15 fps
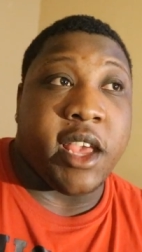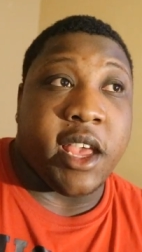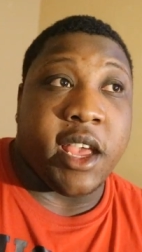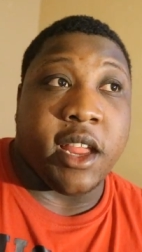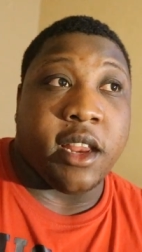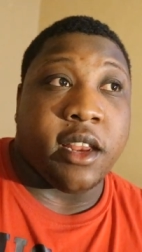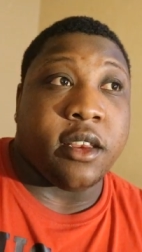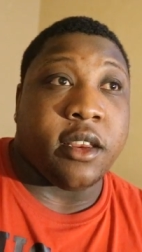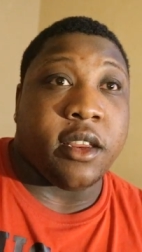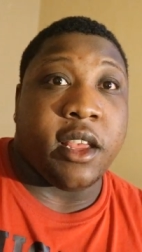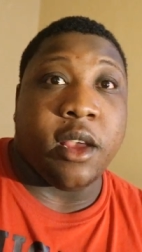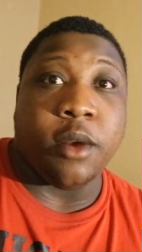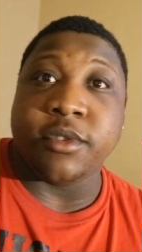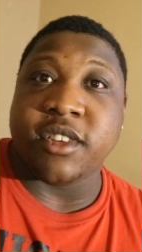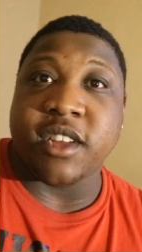And
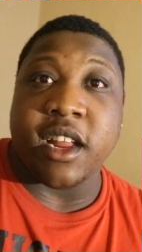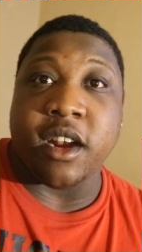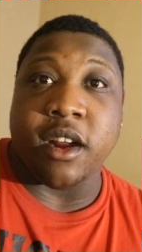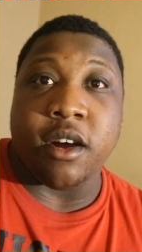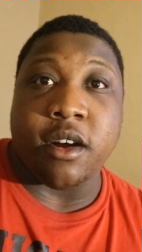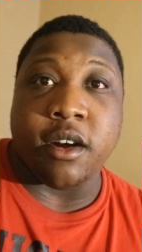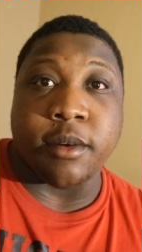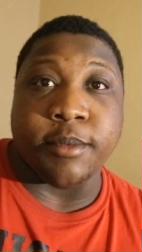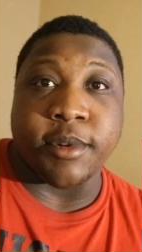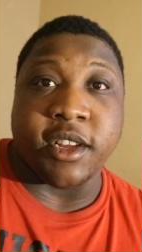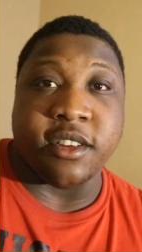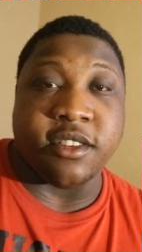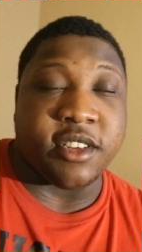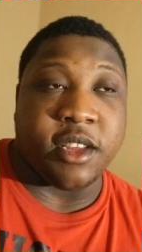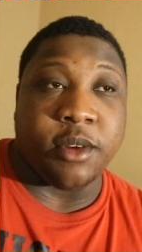it was kind of hard
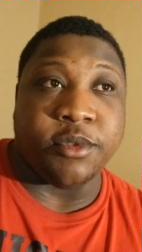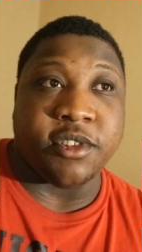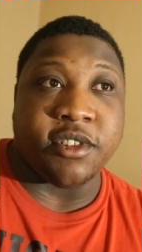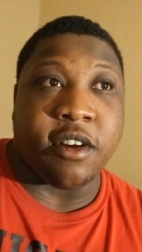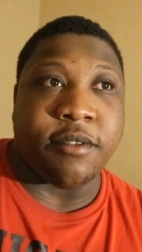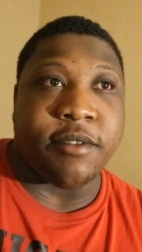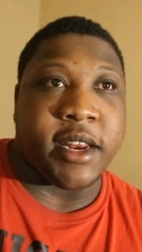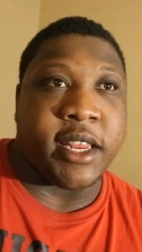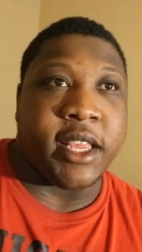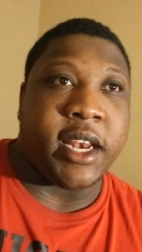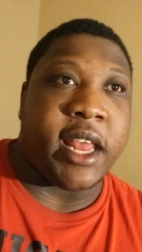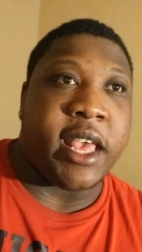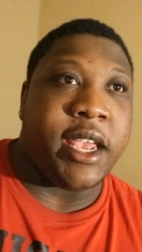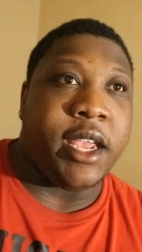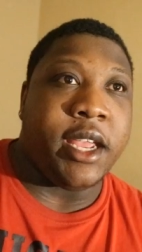because it was already
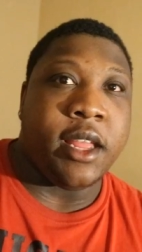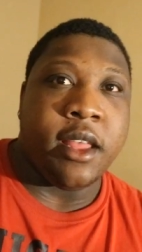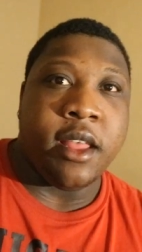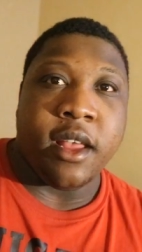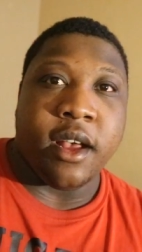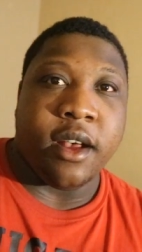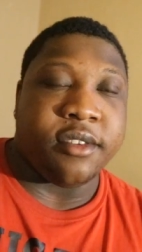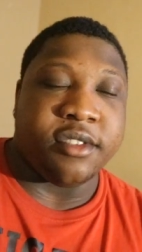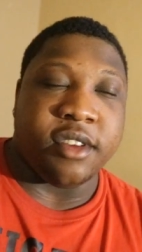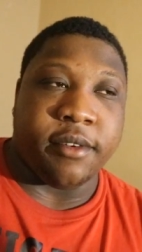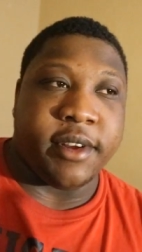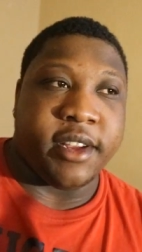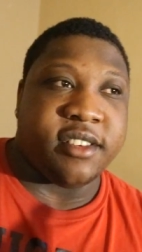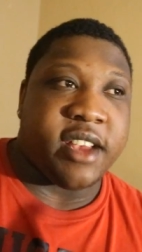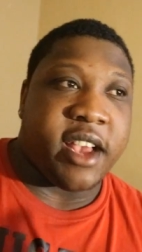late. I was
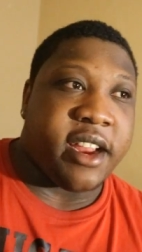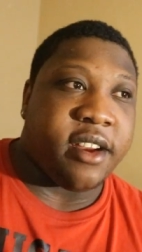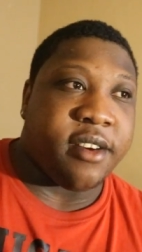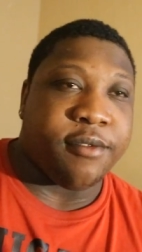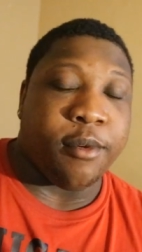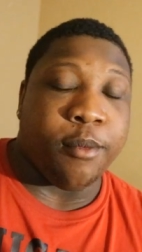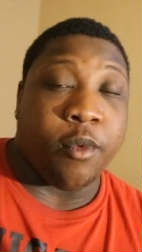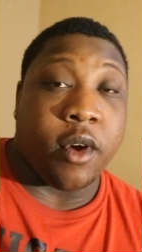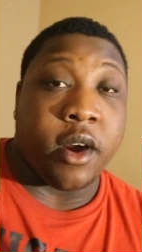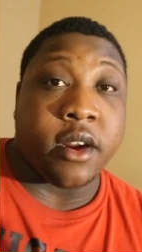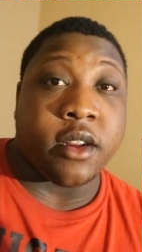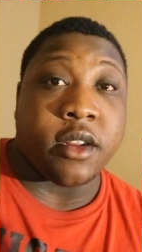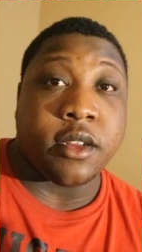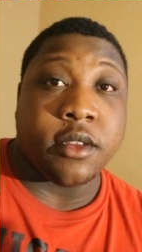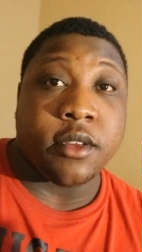already tired from
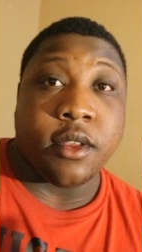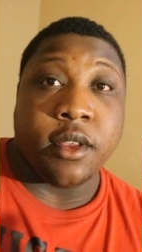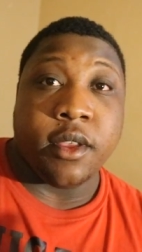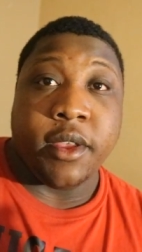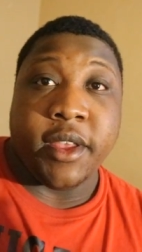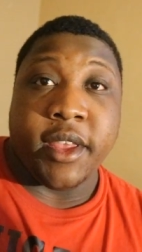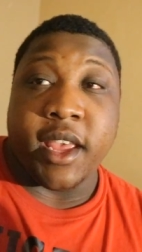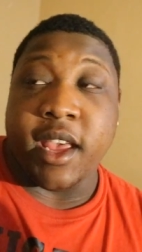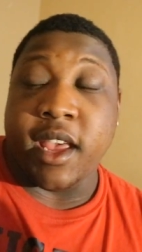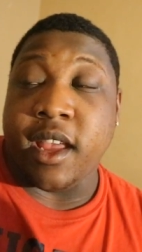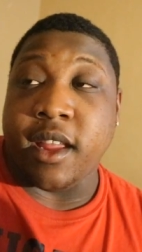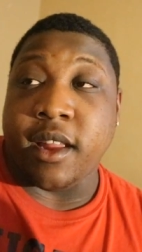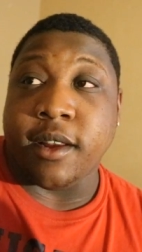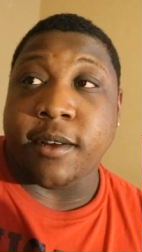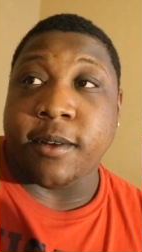work.
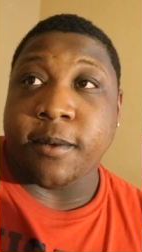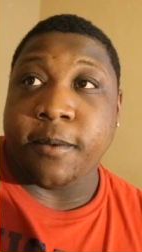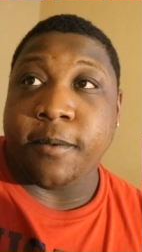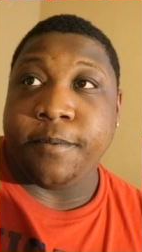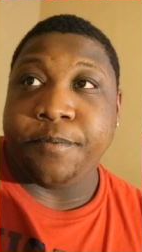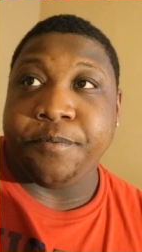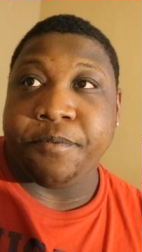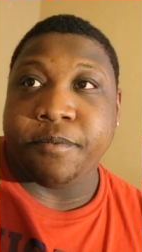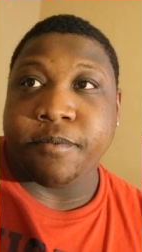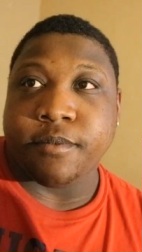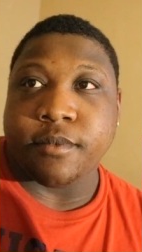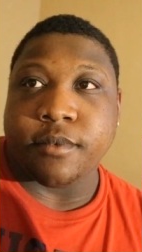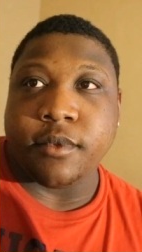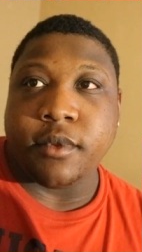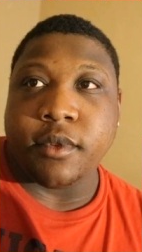And
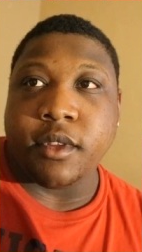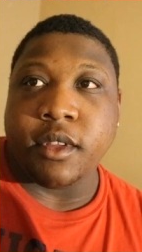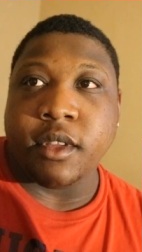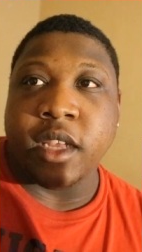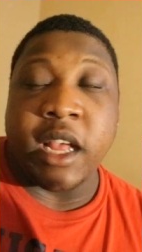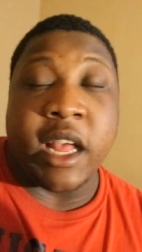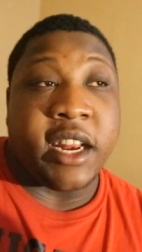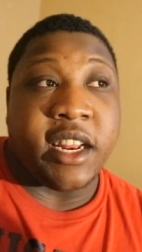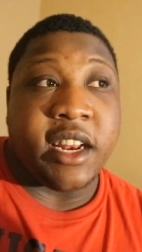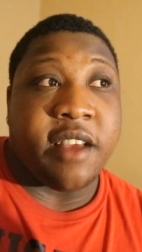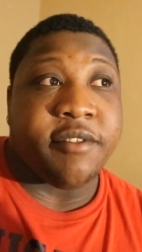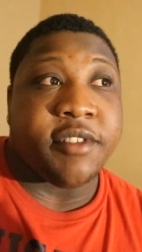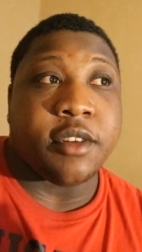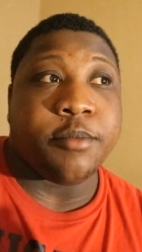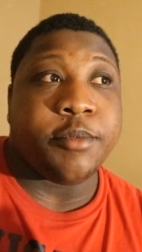I didn't
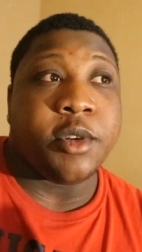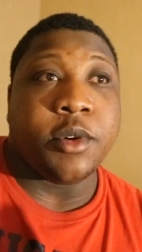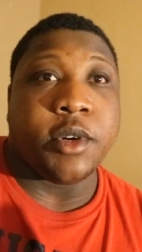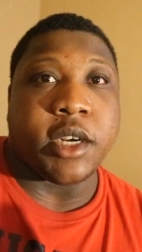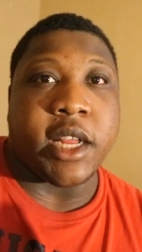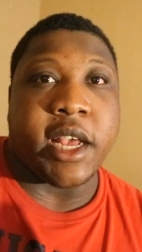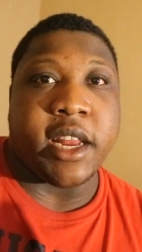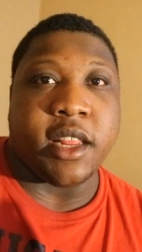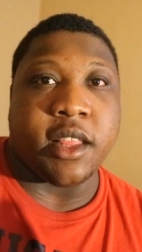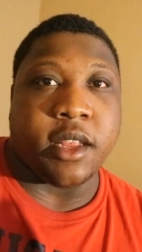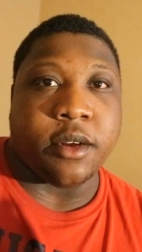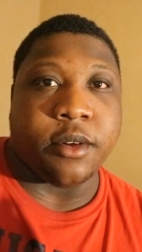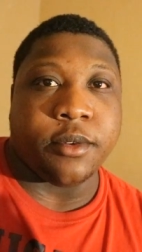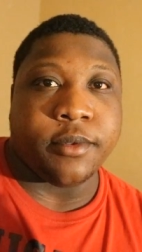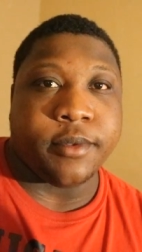have a computer to at
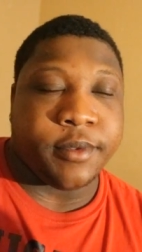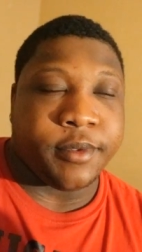on.